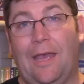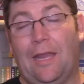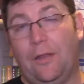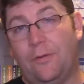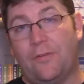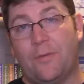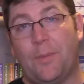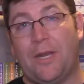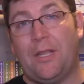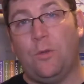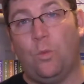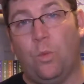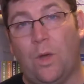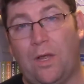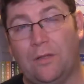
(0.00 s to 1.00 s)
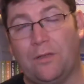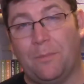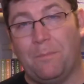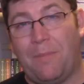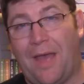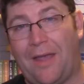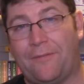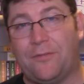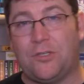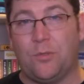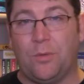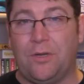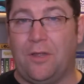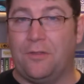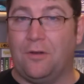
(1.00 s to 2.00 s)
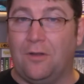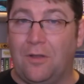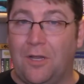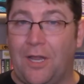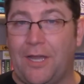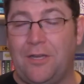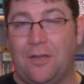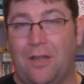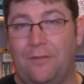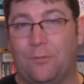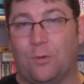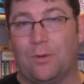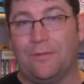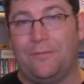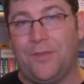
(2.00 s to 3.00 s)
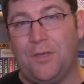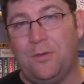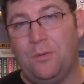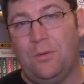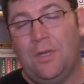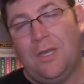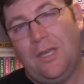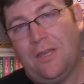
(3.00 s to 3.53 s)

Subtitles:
Hello, everybody. Welcome back to another light novel review.